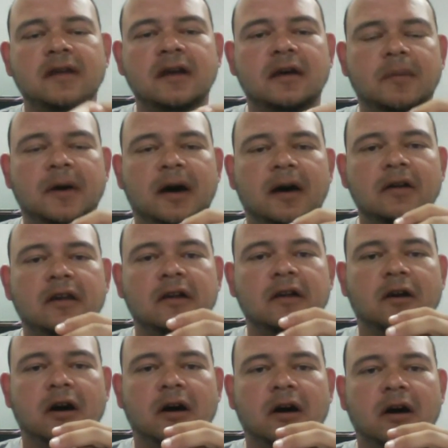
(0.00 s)
think about
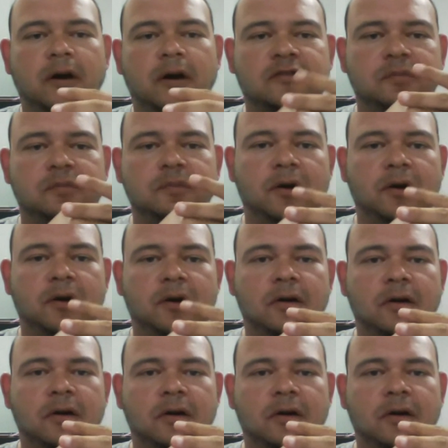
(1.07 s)
a brush
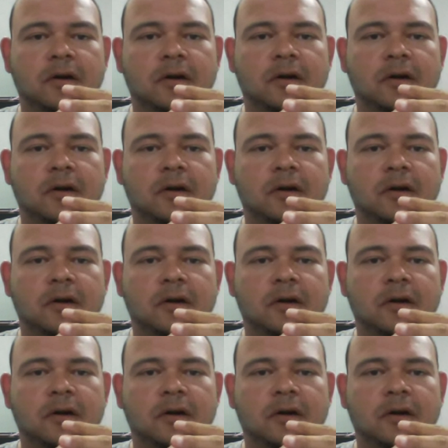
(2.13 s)
motor